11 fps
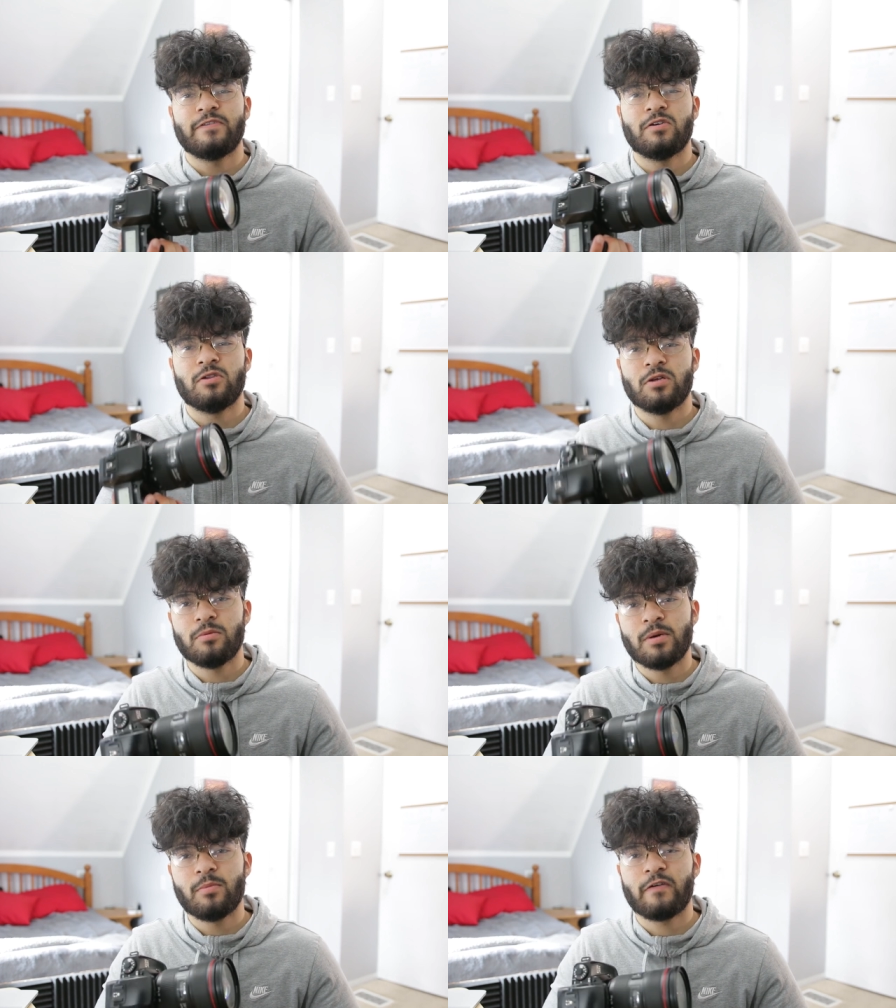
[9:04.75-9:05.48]
feel a
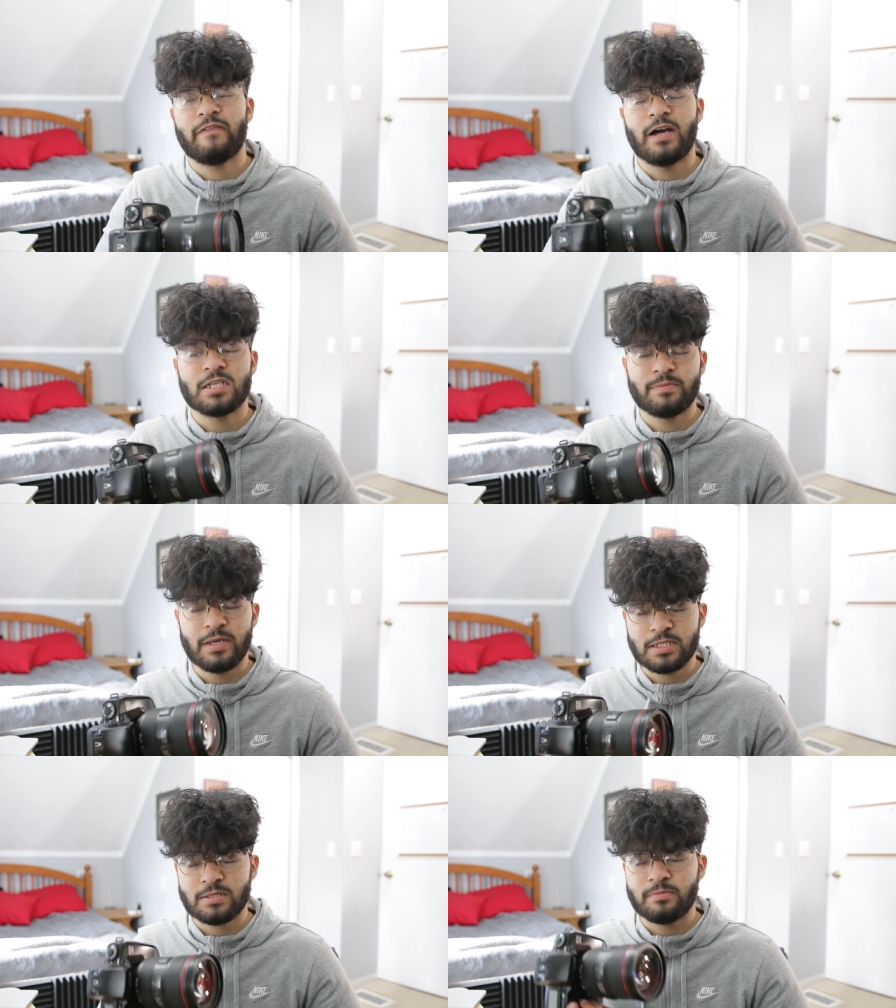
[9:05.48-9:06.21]
little bit more fast
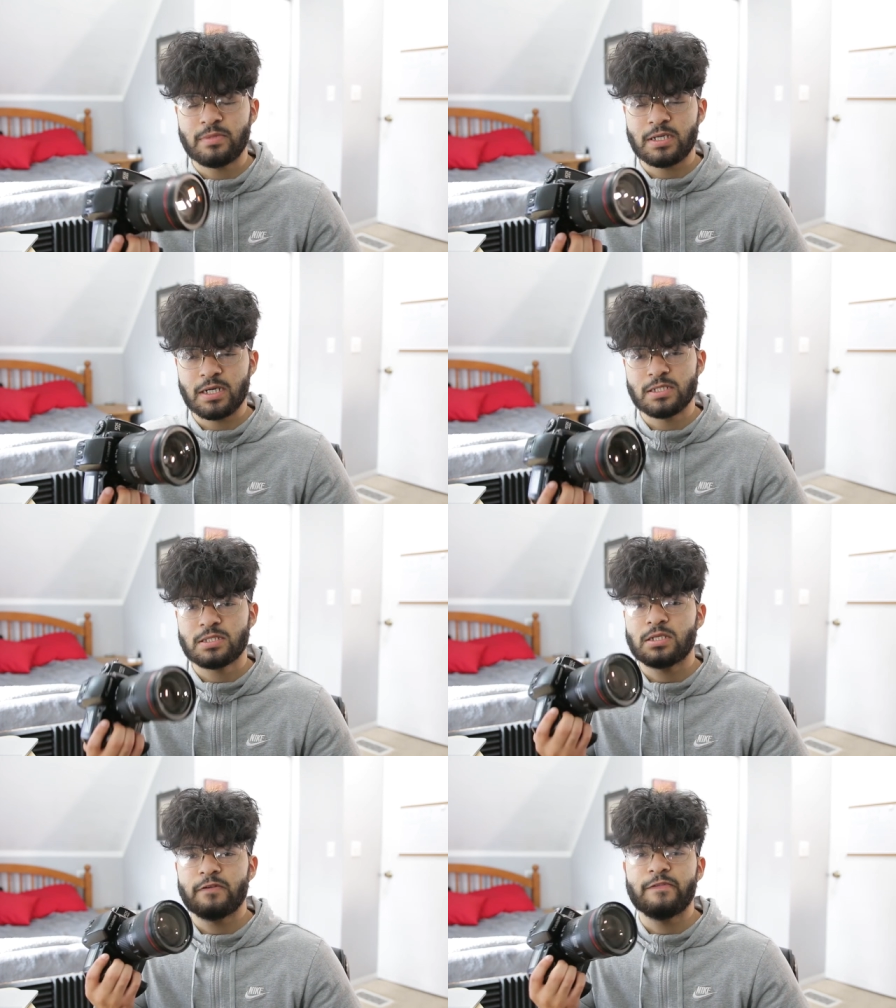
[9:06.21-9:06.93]
paced
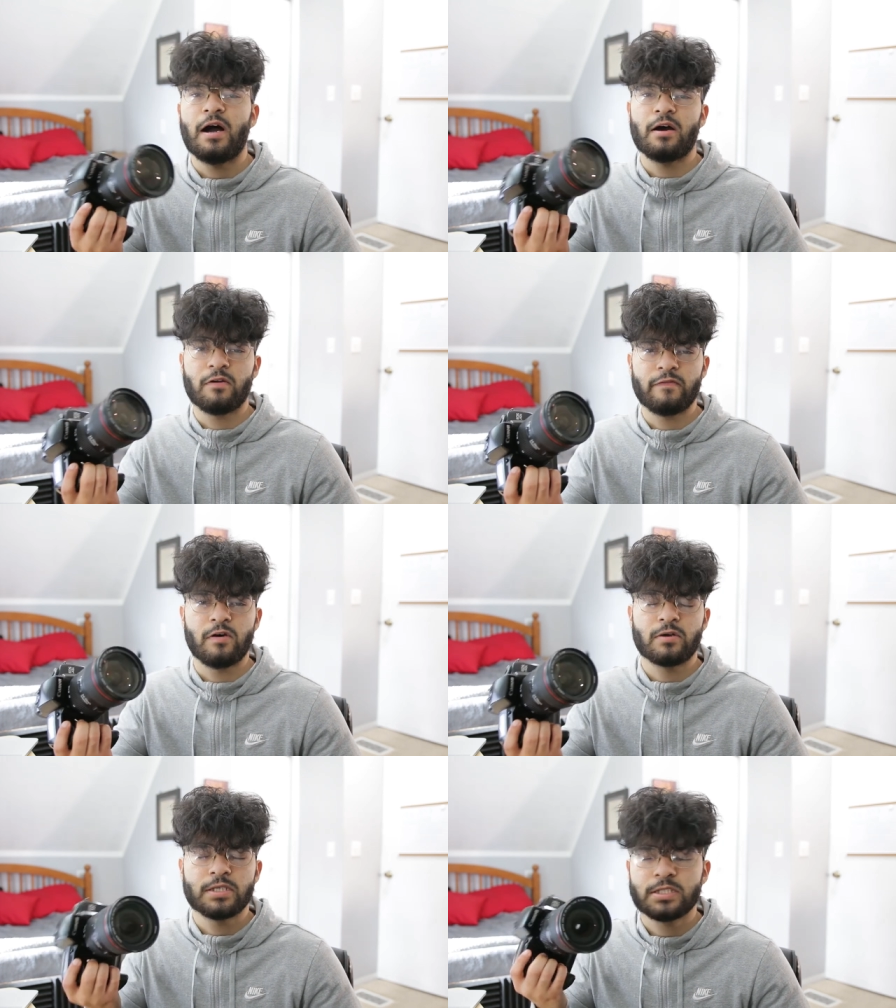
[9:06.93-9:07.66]
because of the
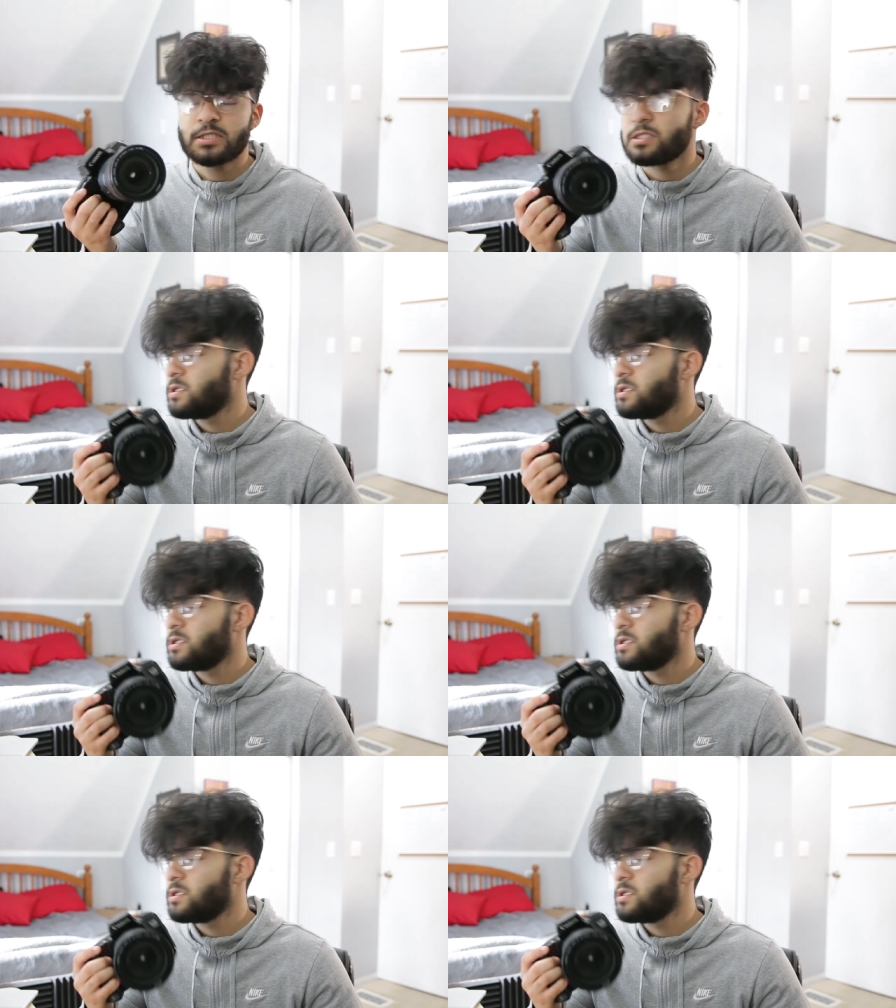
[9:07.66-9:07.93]
autofocus.